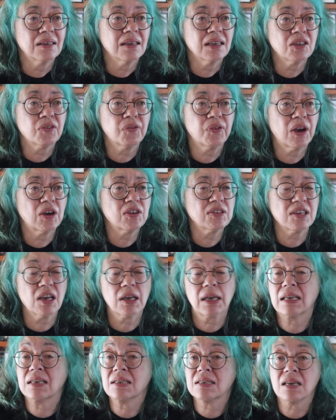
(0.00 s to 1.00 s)
as far as
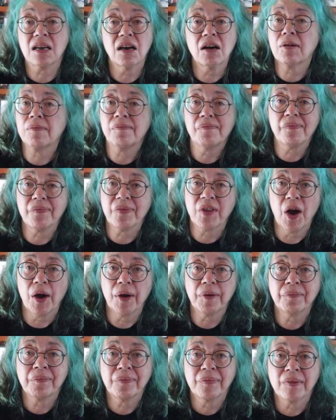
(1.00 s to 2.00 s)
I can tell,
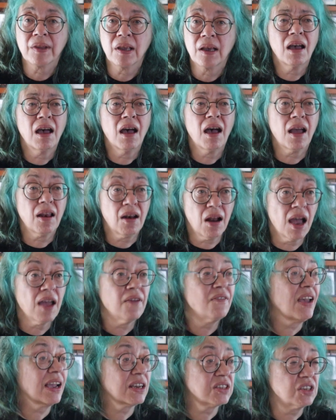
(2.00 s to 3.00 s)
no. And I
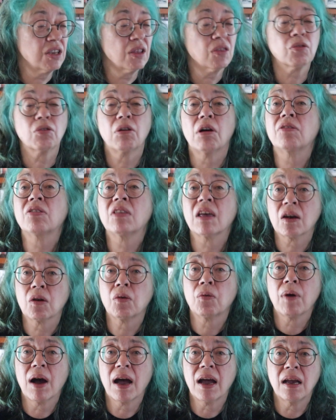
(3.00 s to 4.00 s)
have actually thrown that
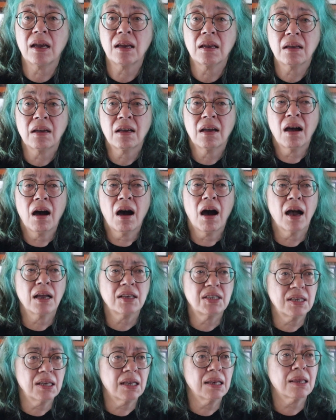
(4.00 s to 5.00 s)
away. I
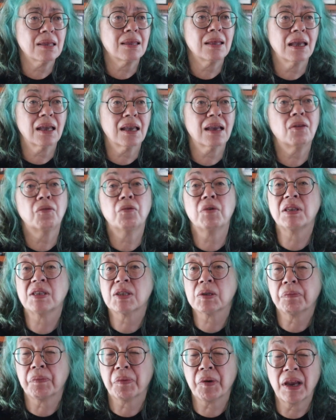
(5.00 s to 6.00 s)
did think with
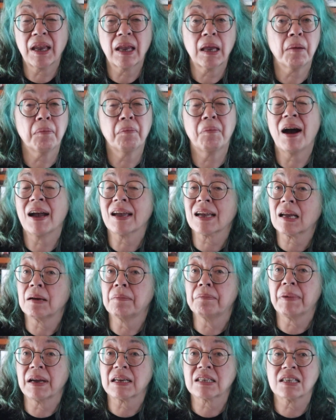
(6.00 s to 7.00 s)
spring it might
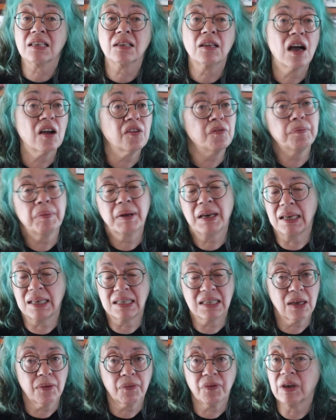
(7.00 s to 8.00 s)
come back to life, but
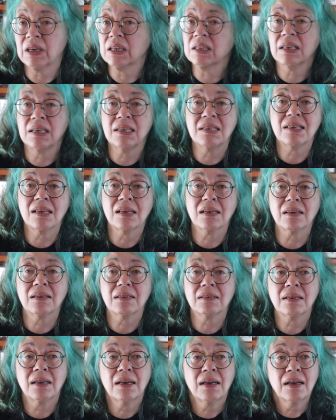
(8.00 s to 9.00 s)
it definitely
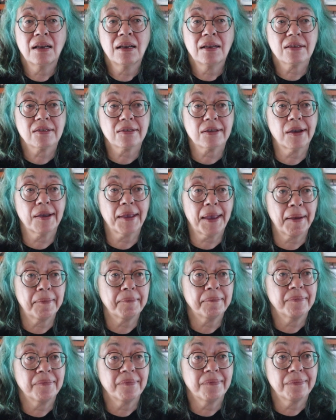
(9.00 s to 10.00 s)
didn't. So yeah,
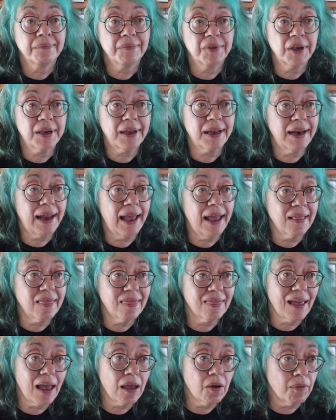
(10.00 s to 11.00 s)
you can
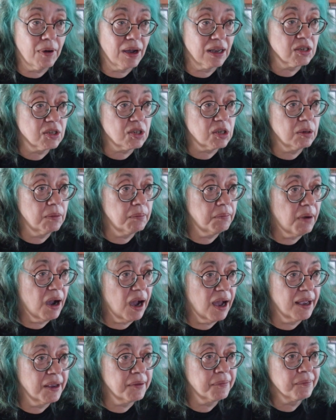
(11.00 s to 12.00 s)
add that one to
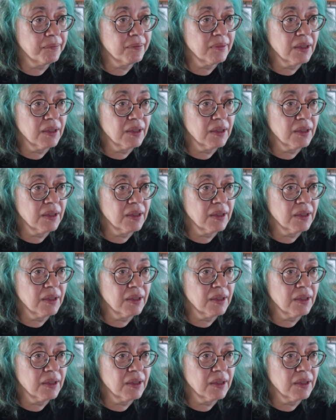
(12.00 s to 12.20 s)
my